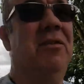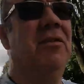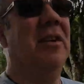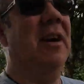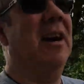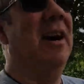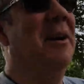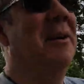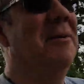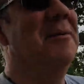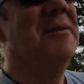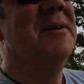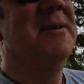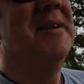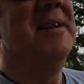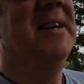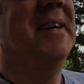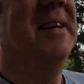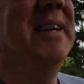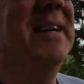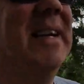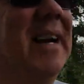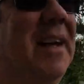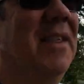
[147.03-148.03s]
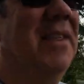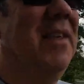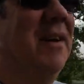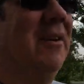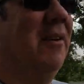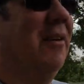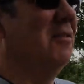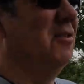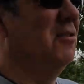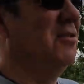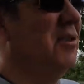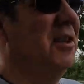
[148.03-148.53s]
so yeah,
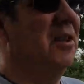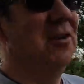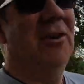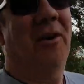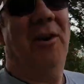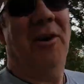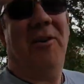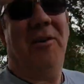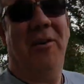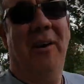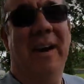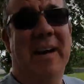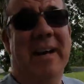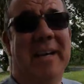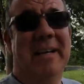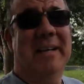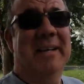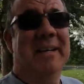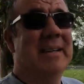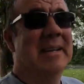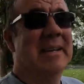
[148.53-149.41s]
they're obviously not great.